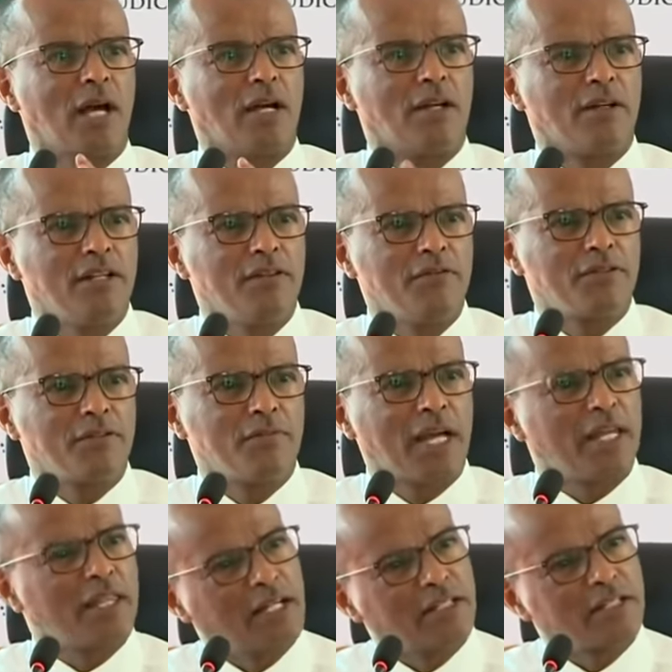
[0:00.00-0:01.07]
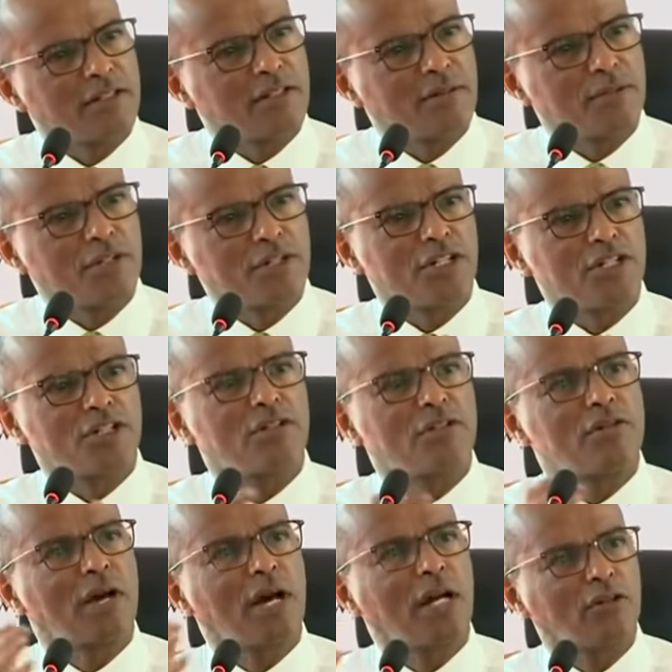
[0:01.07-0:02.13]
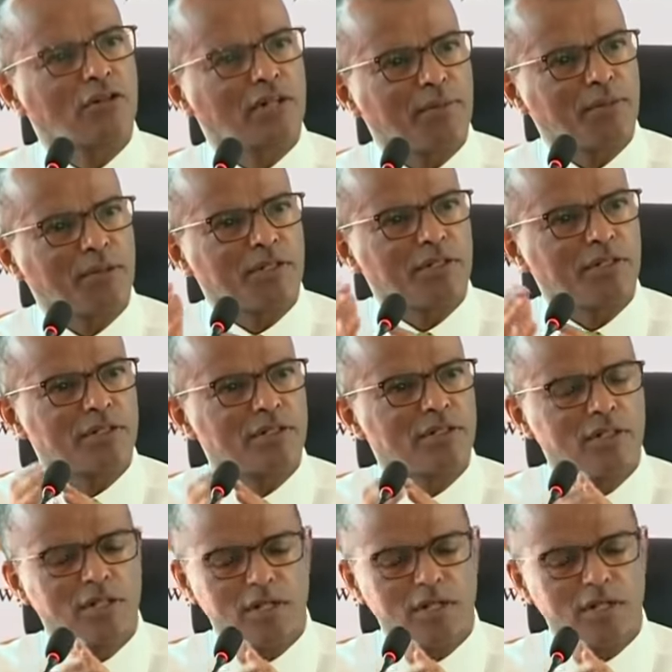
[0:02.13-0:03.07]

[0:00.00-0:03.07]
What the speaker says: aggrieved by that interpretation are not happy with it.